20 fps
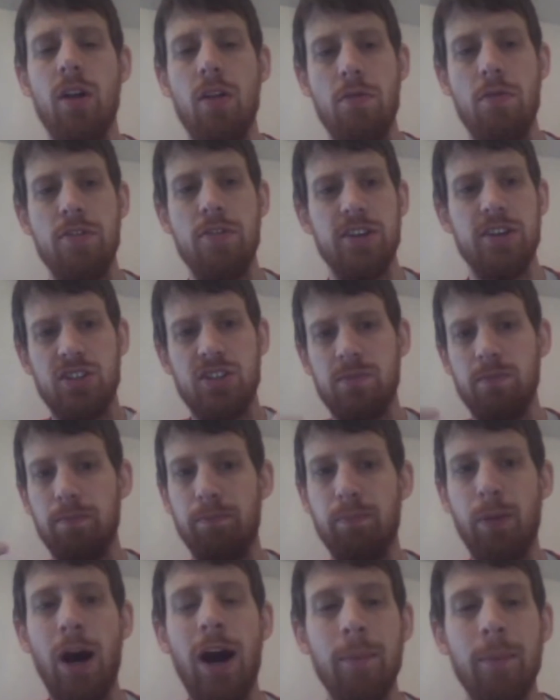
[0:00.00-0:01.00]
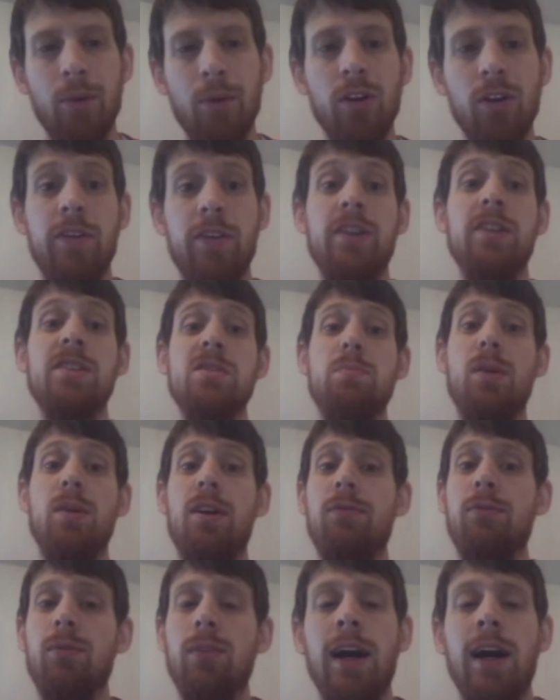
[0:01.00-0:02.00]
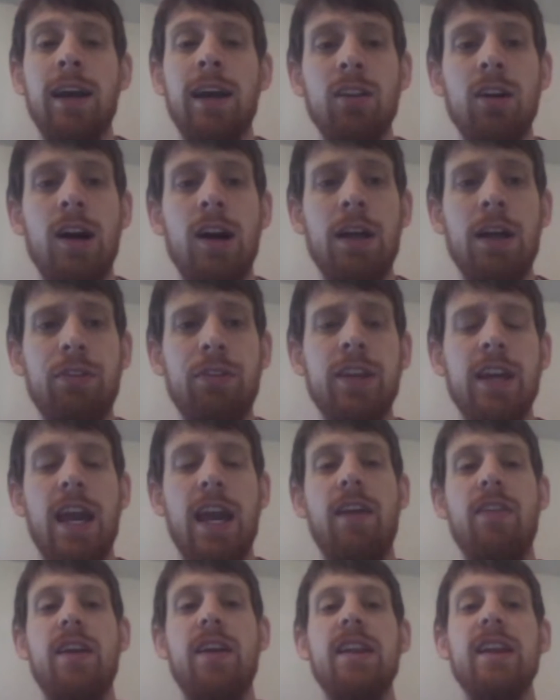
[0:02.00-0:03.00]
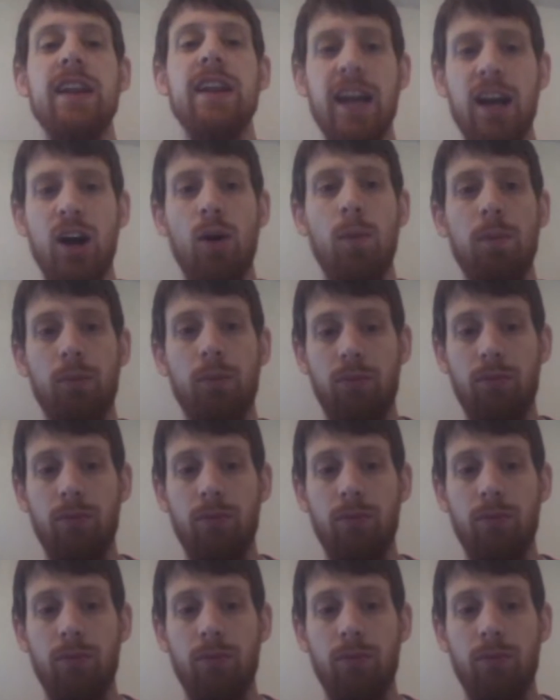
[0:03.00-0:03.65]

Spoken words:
this bomber that is above Ryloth, and they need help